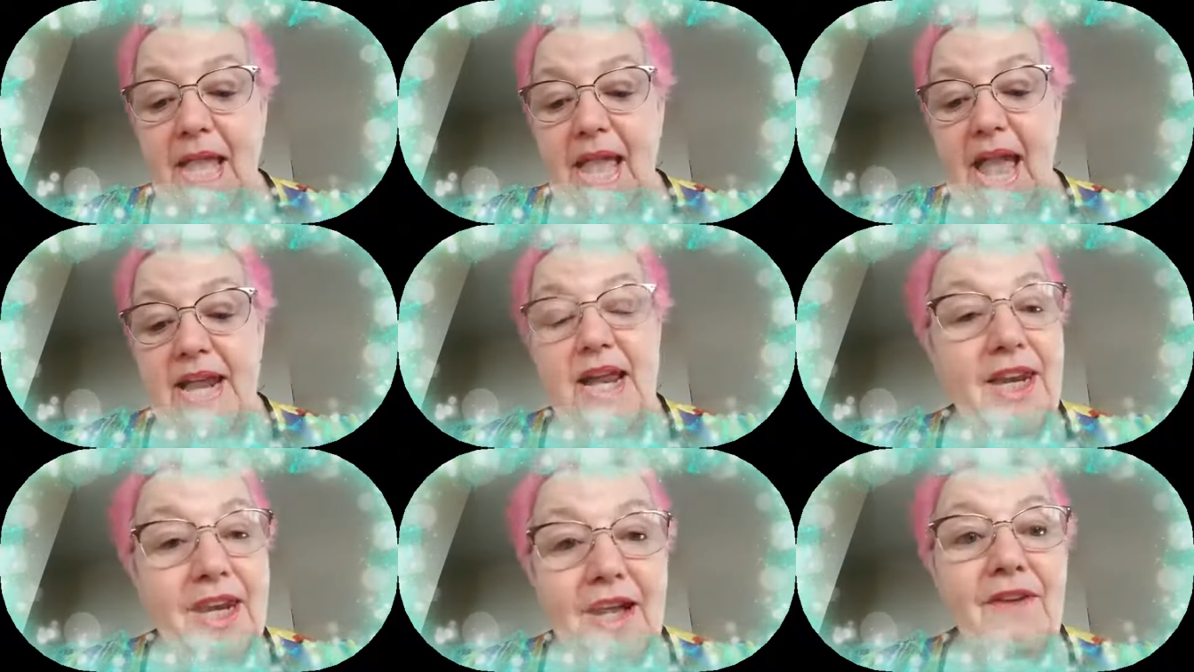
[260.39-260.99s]
And
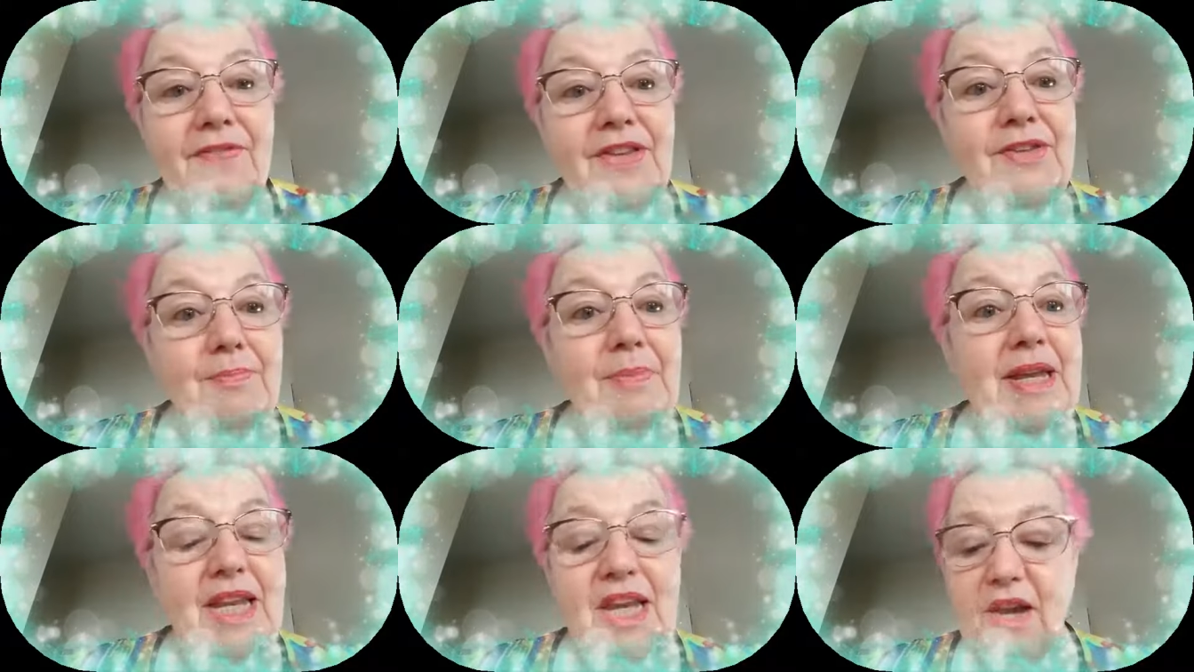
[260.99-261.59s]
I love this
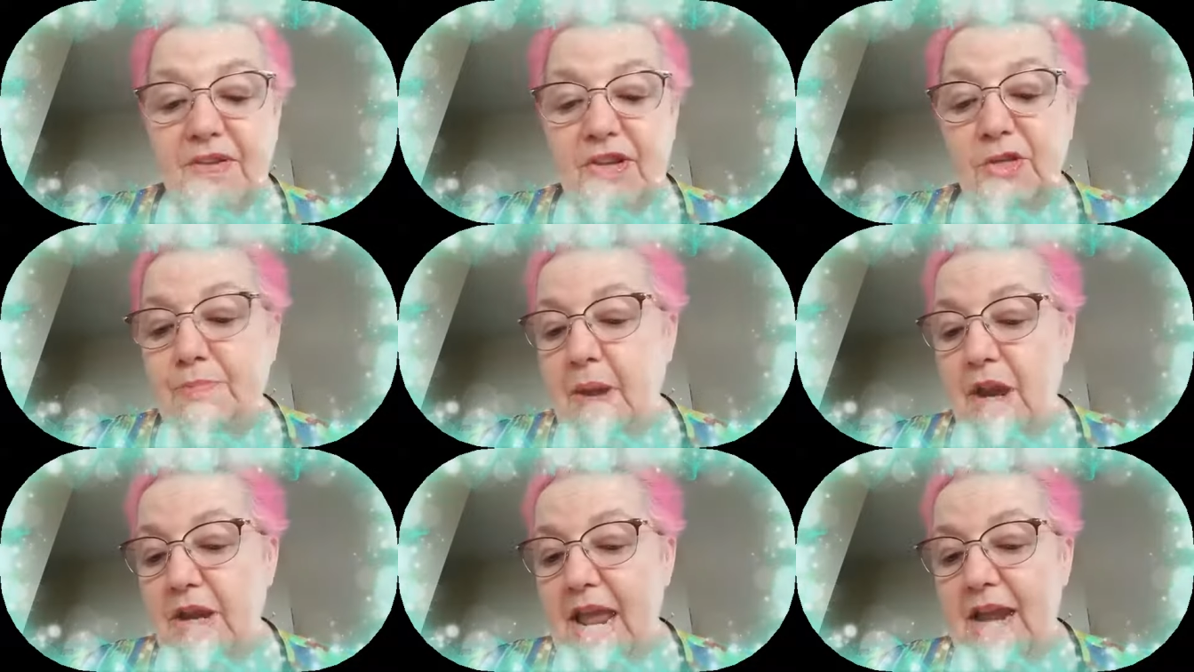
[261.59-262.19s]
meaning of
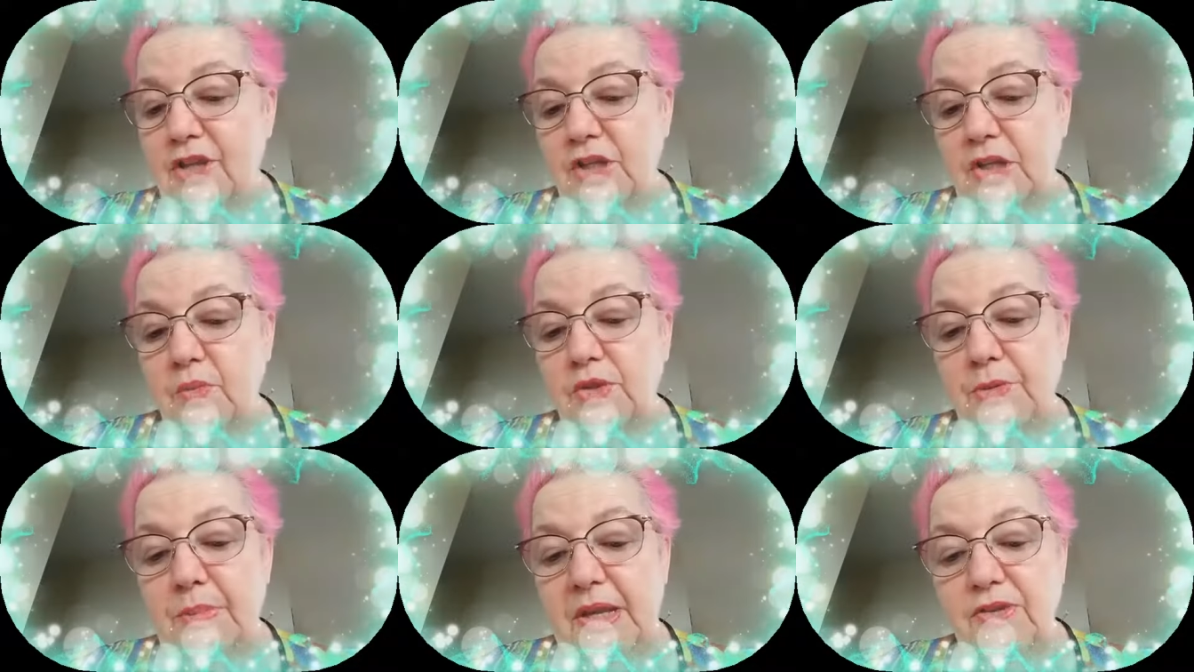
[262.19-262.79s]
inspired action,
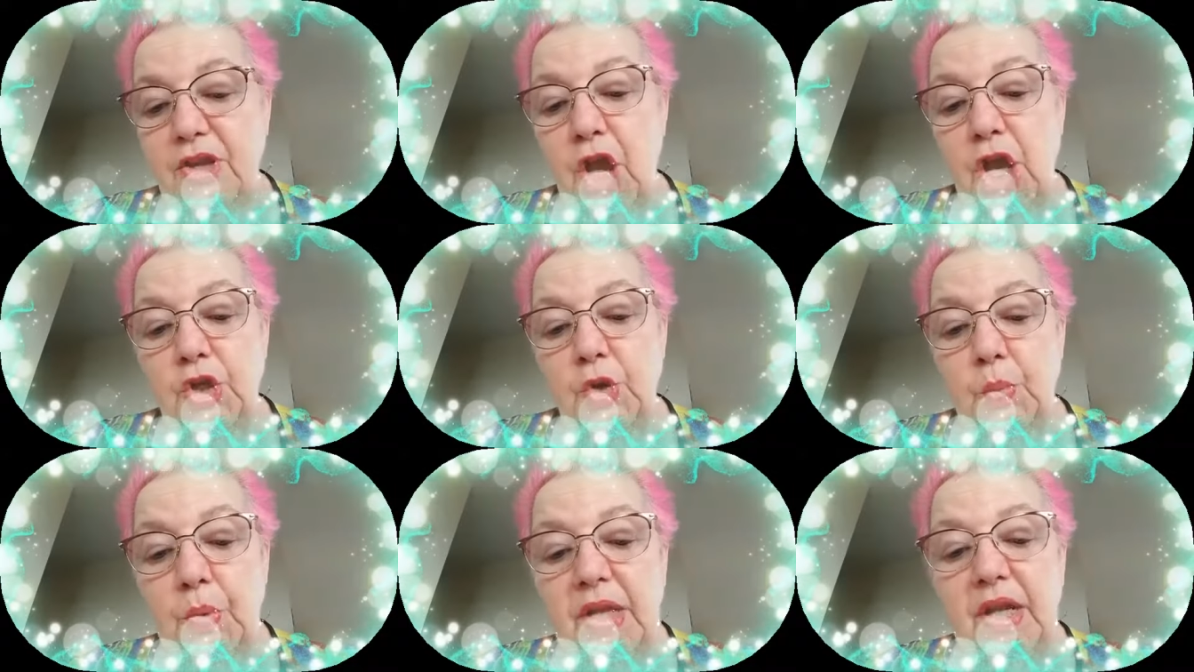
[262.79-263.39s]
which means
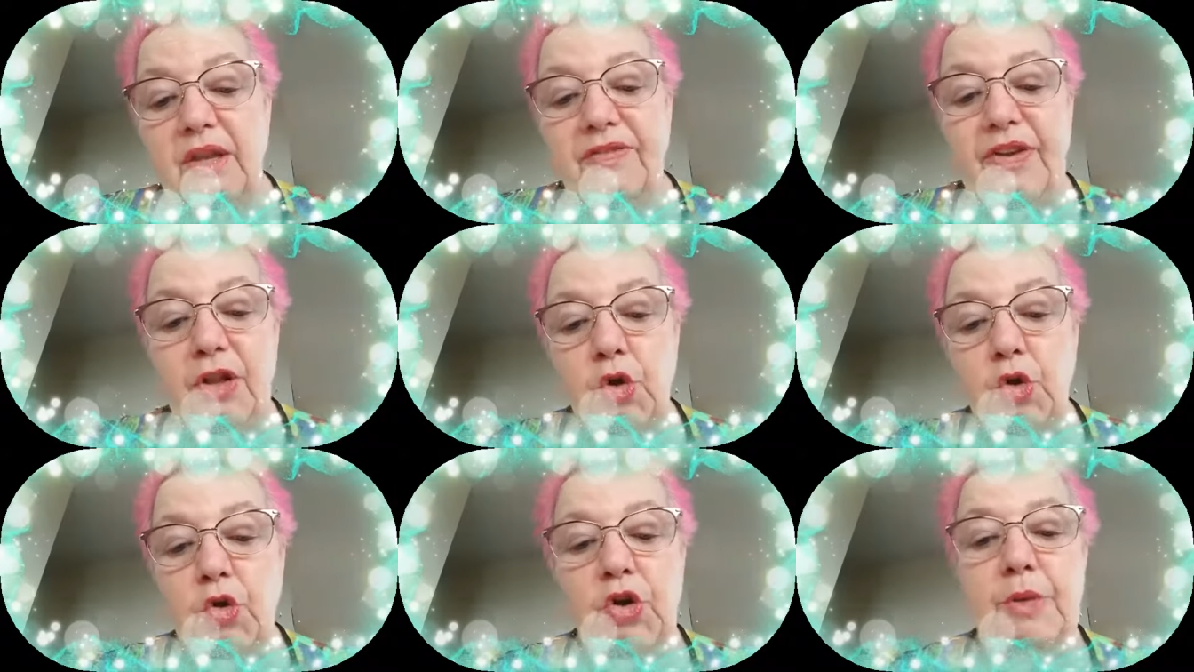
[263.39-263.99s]
you really feel
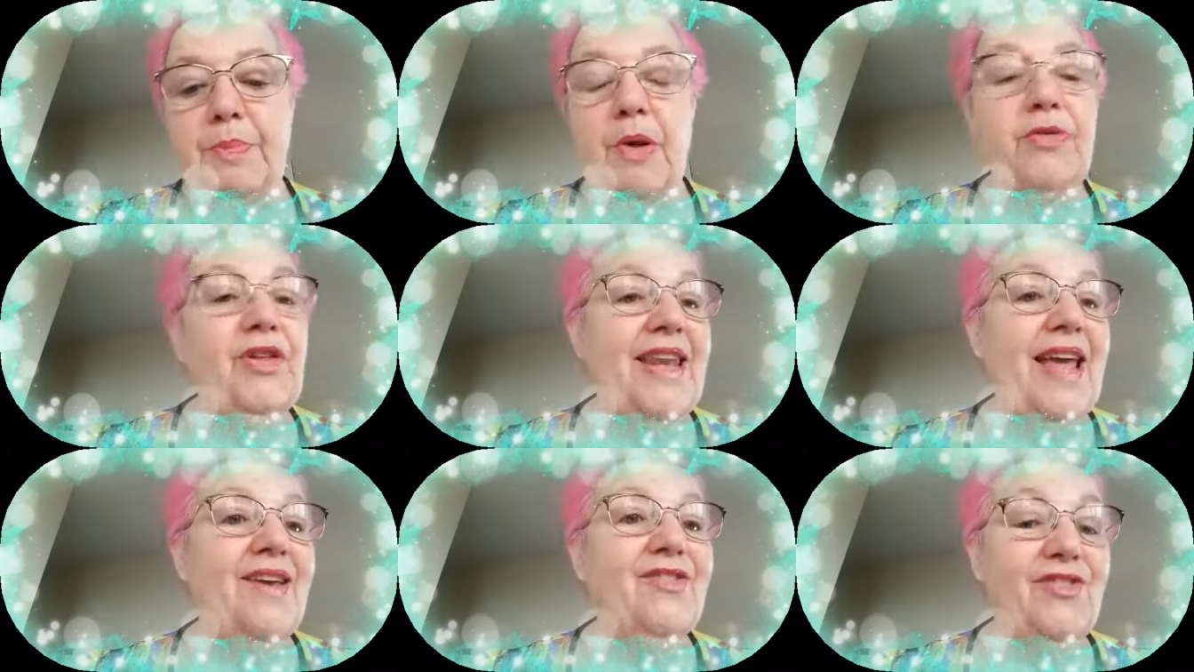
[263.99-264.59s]
good about the
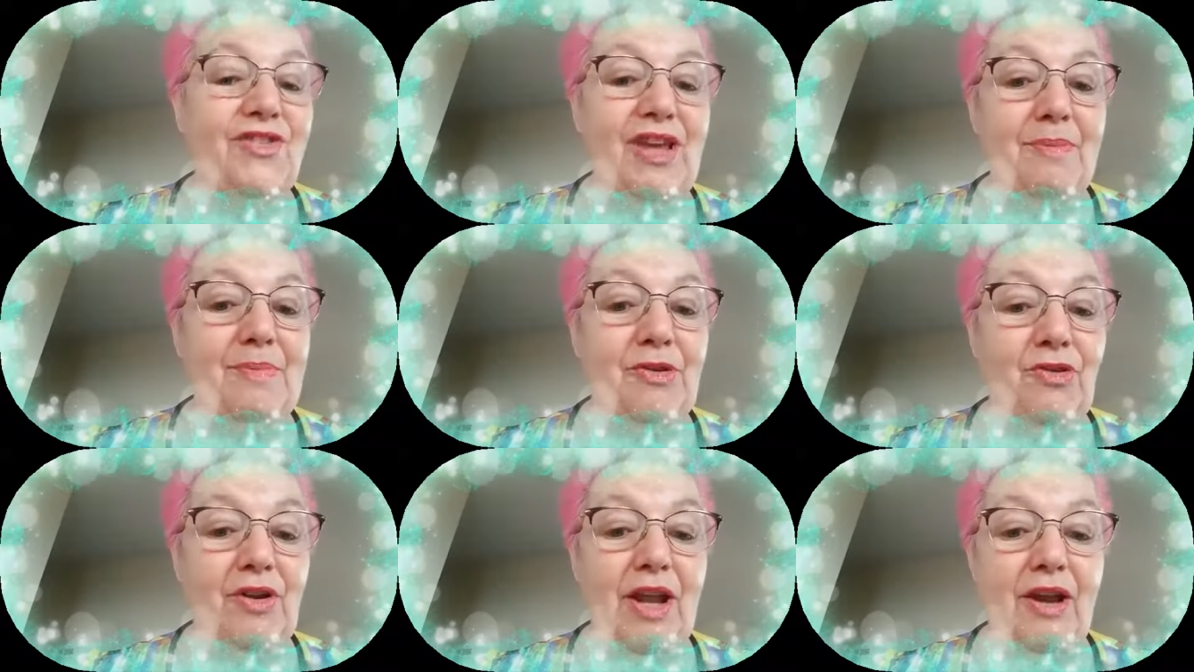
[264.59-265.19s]
next step in
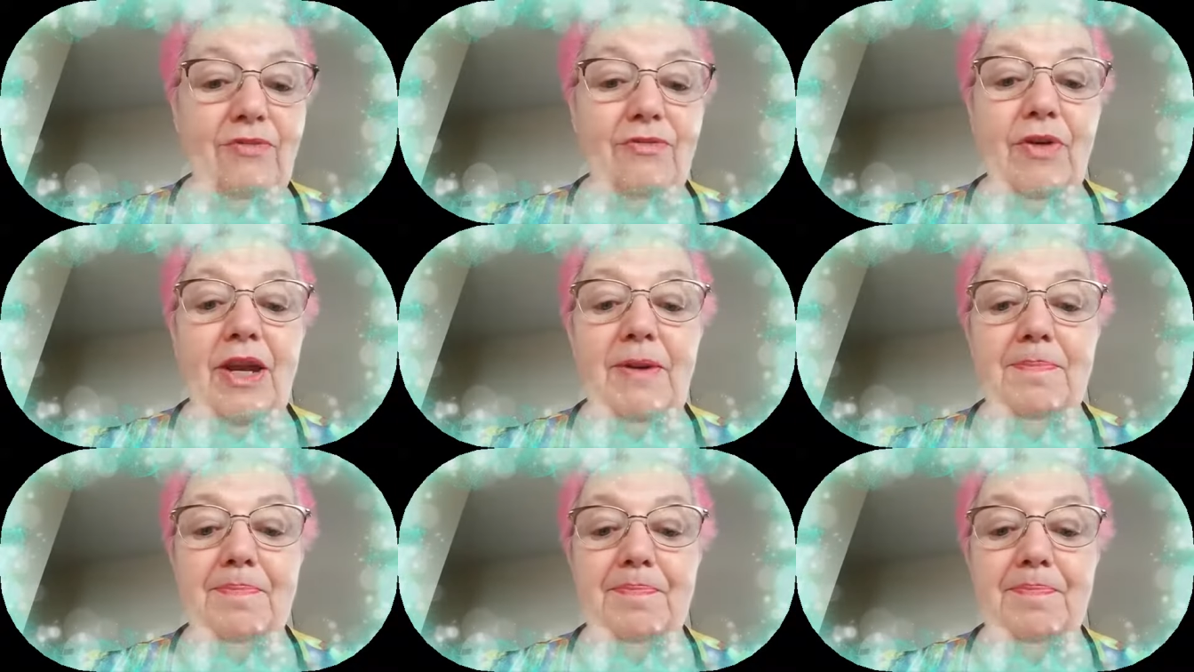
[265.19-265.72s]
your life, right?